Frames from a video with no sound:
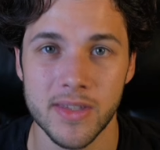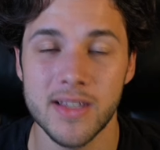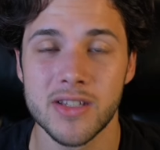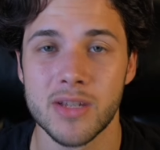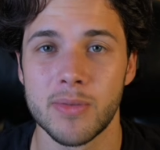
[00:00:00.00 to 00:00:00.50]

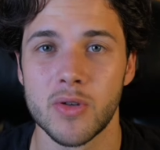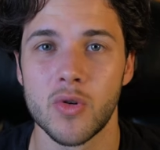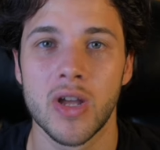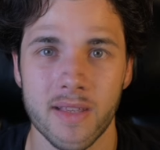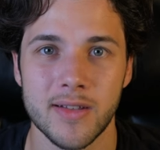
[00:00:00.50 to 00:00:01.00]
This
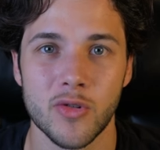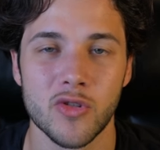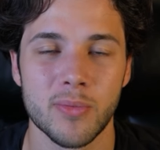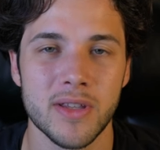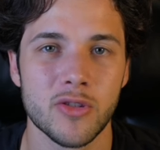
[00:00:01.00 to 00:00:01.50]
GPU is going
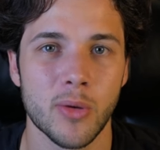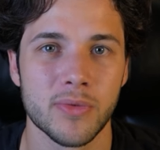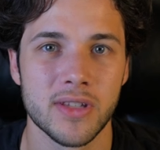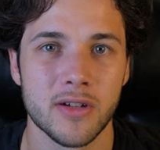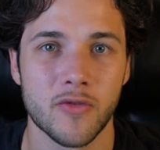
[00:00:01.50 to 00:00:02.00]
to be top
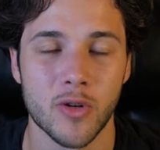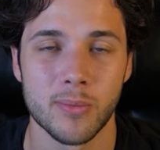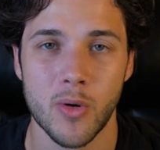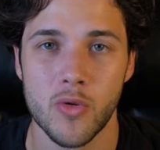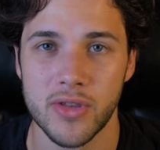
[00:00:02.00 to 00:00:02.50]
tier for
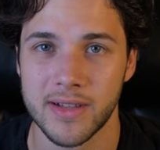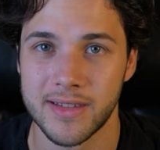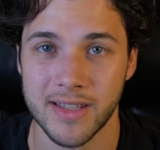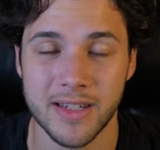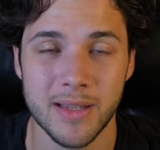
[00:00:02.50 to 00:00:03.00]
both
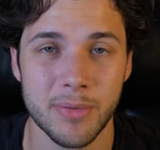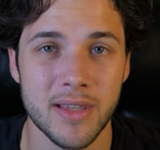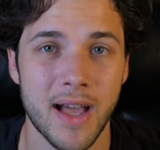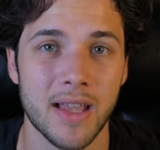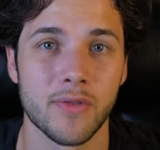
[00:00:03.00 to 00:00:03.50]

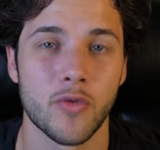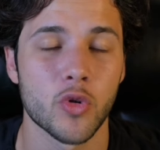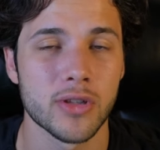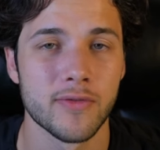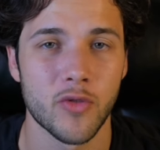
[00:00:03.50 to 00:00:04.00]
1080p and
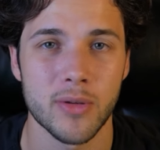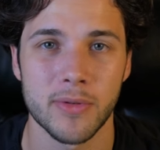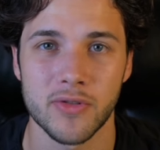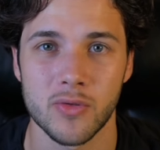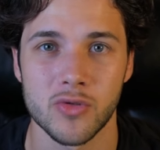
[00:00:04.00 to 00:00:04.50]
1440p
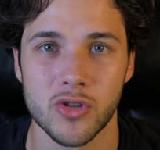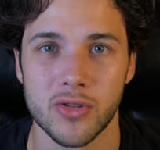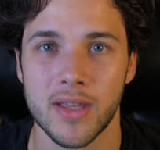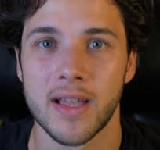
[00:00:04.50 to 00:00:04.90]
resolution